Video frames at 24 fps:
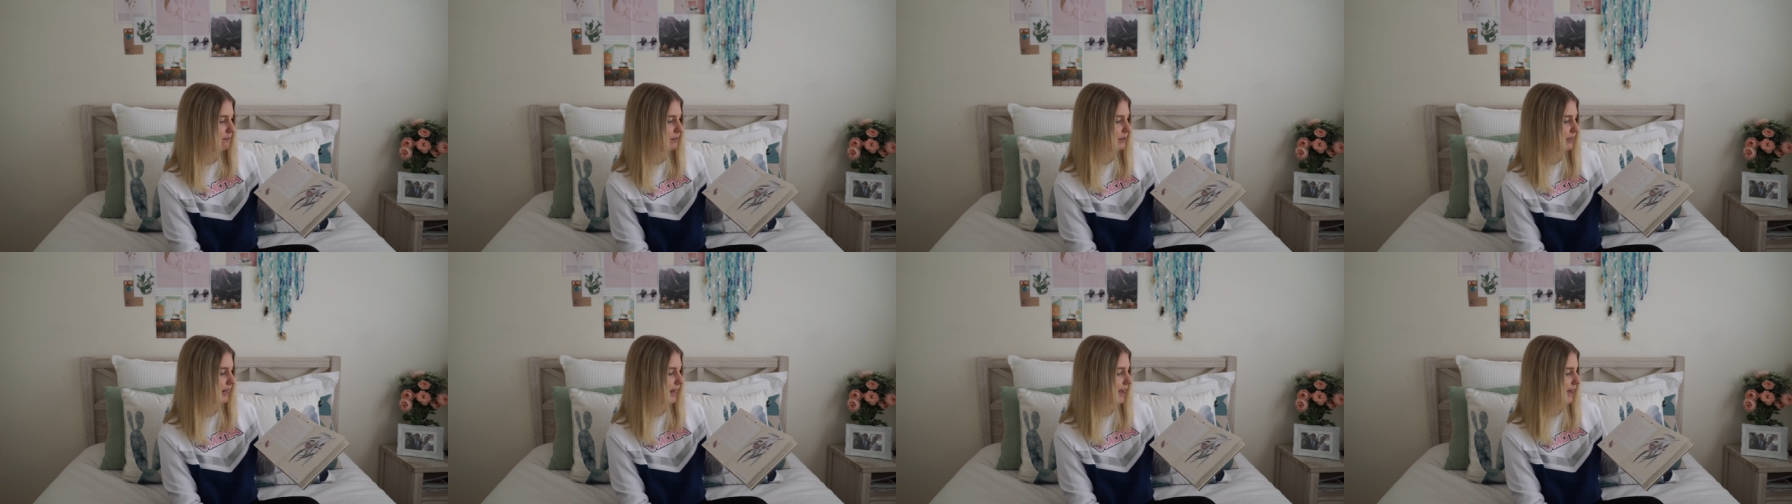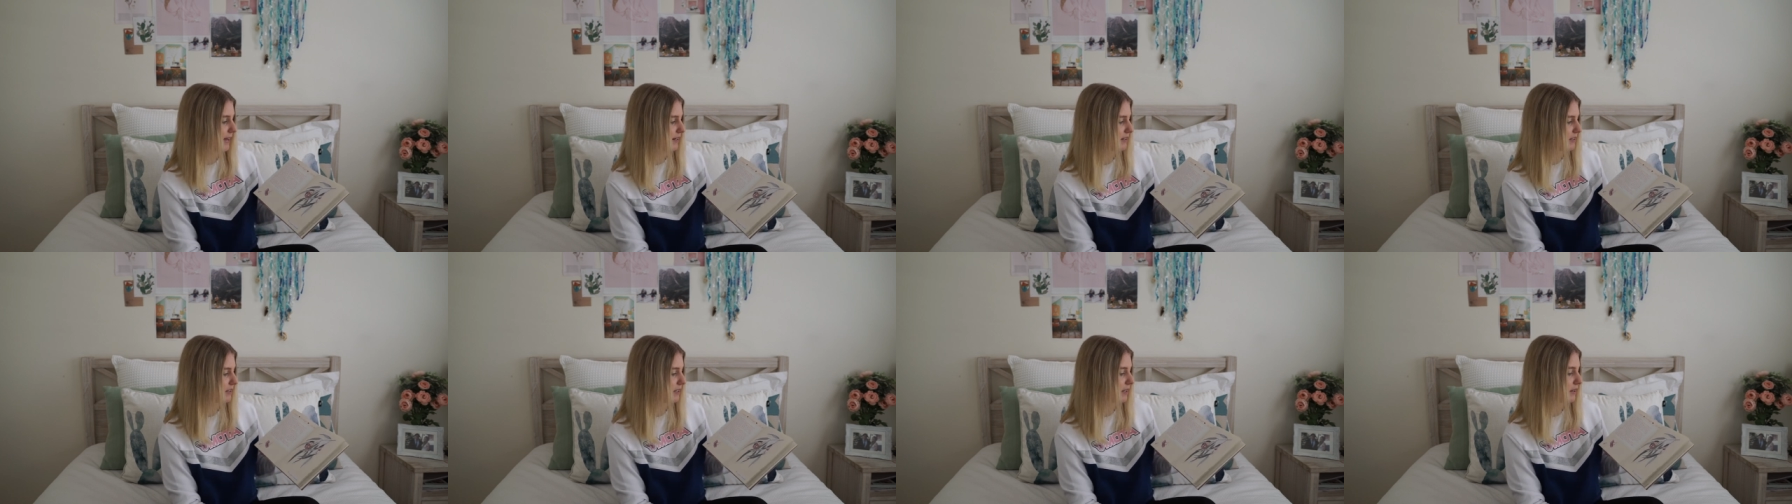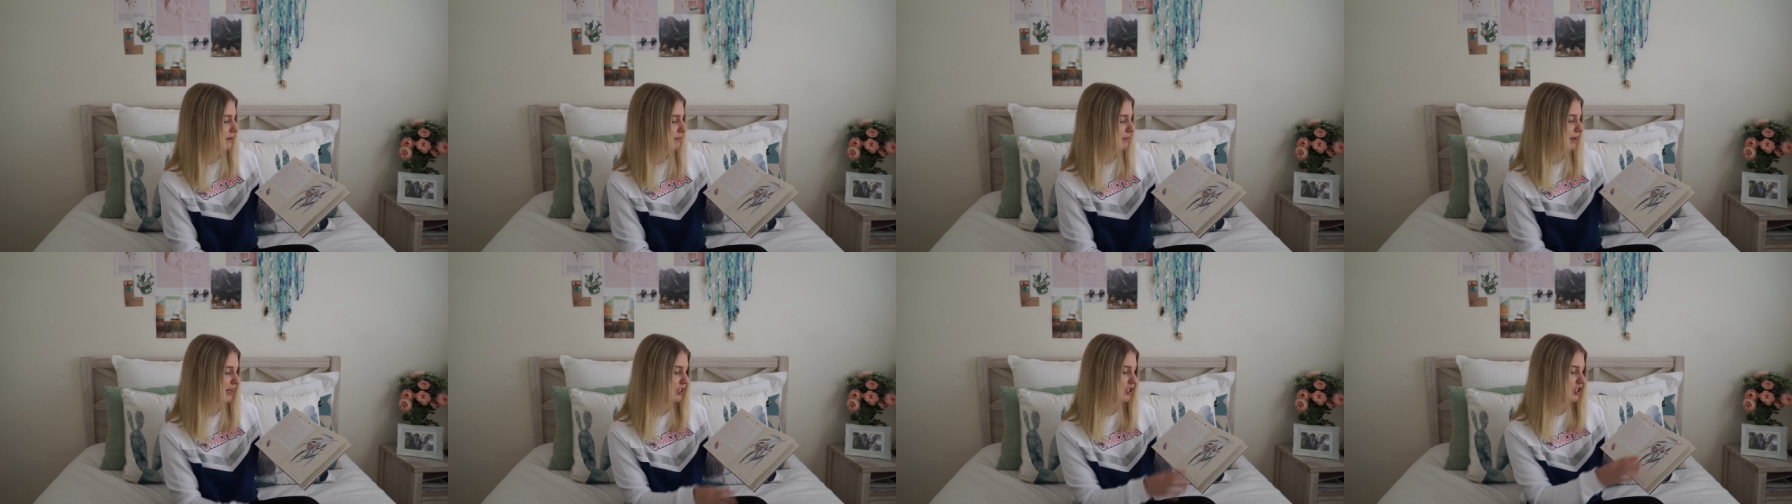plant
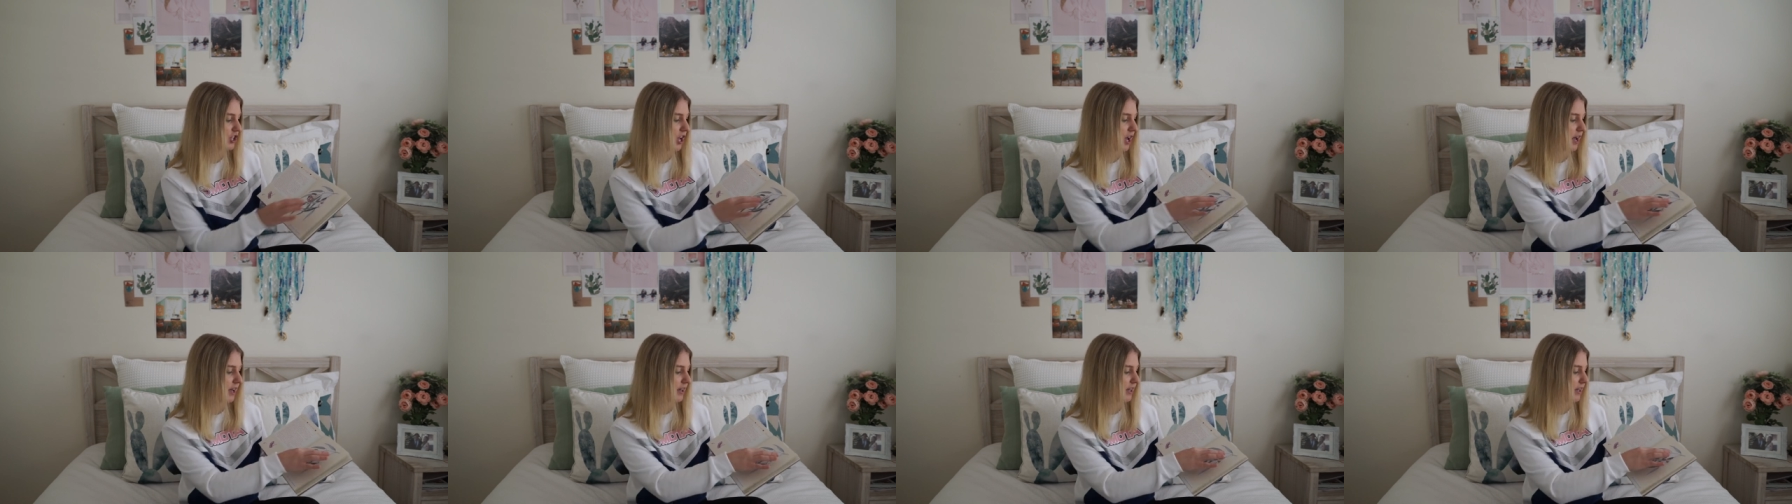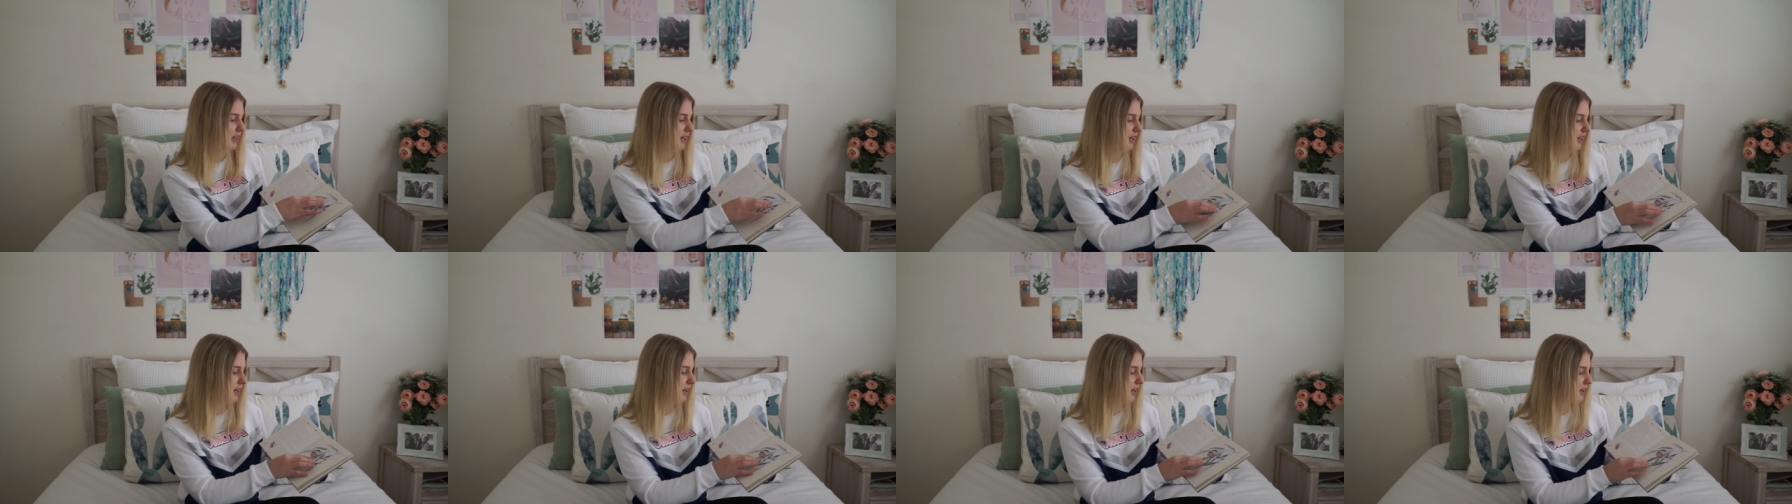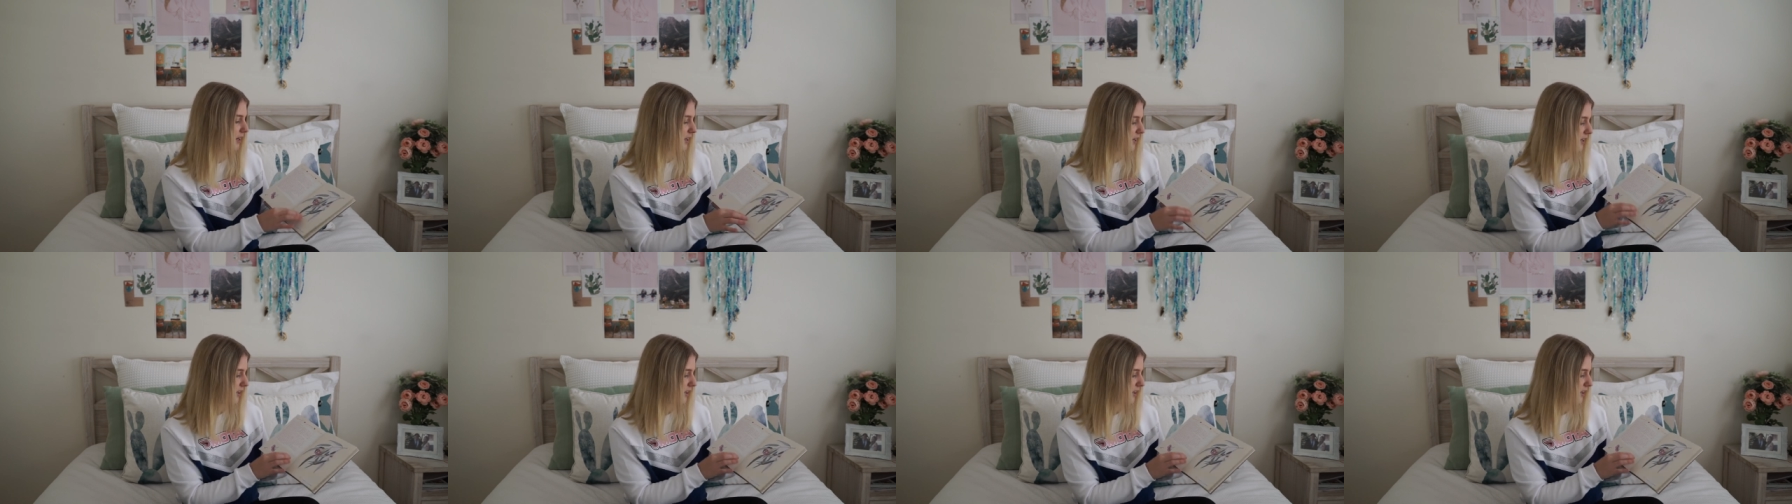picture here.